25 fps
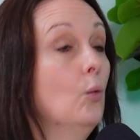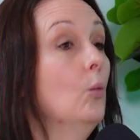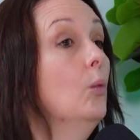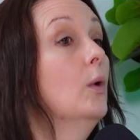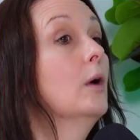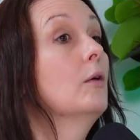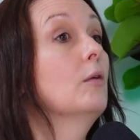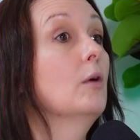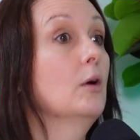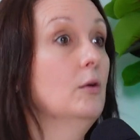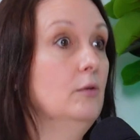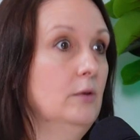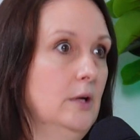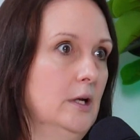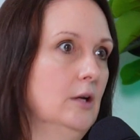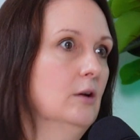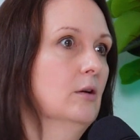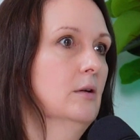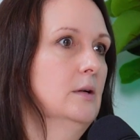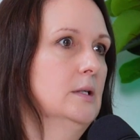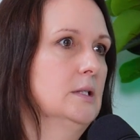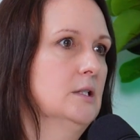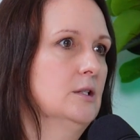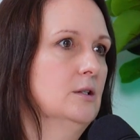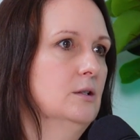we're only
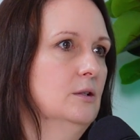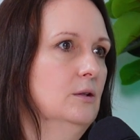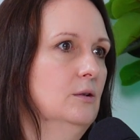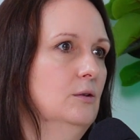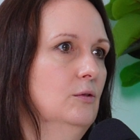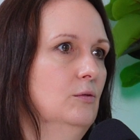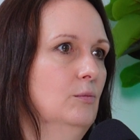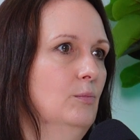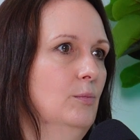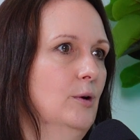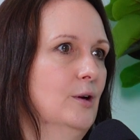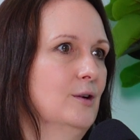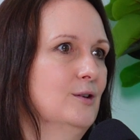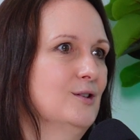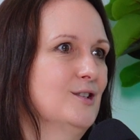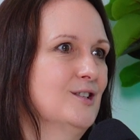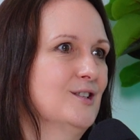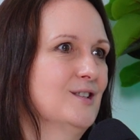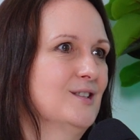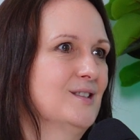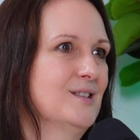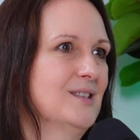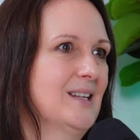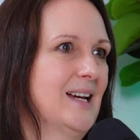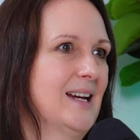going to
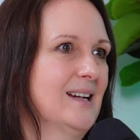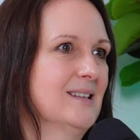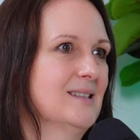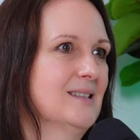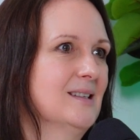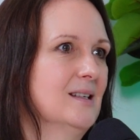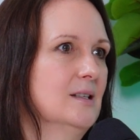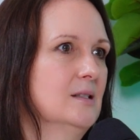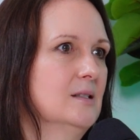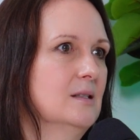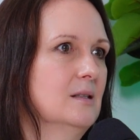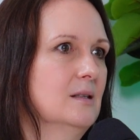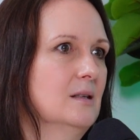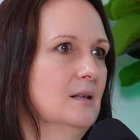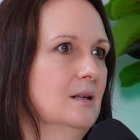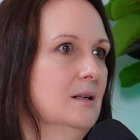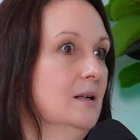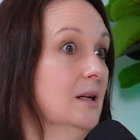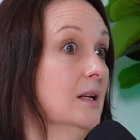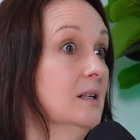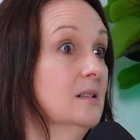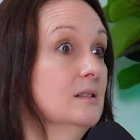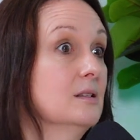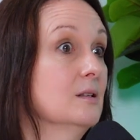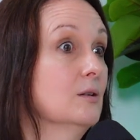purchase assets that are
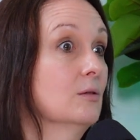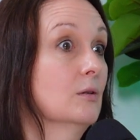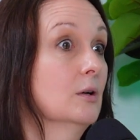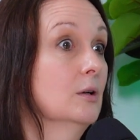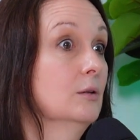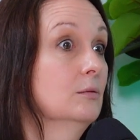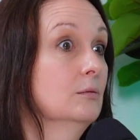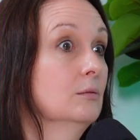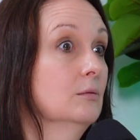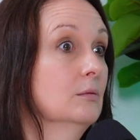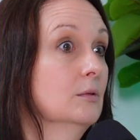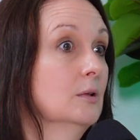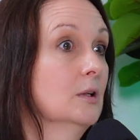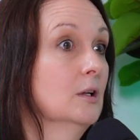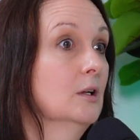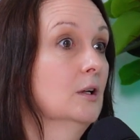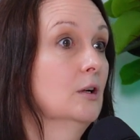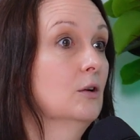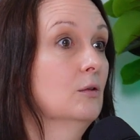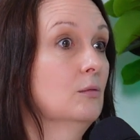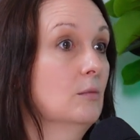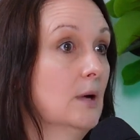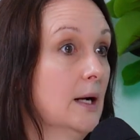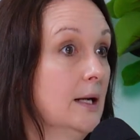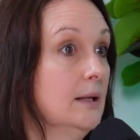net zero,
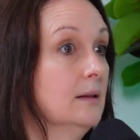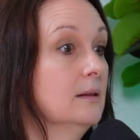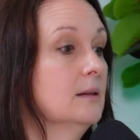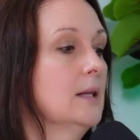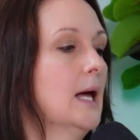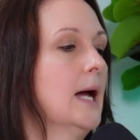right?